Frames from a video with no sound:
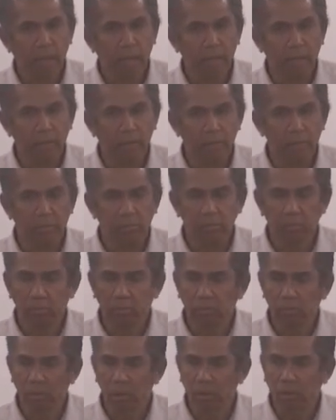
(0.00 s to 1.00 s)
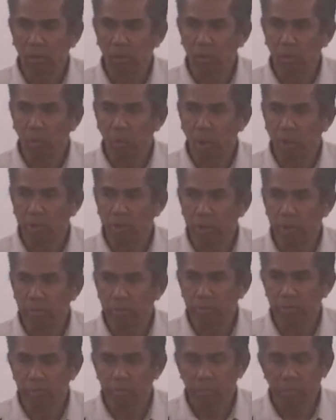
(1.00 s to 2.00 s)
I don't want
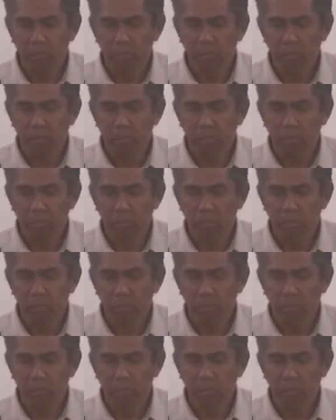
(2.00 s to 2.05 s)
them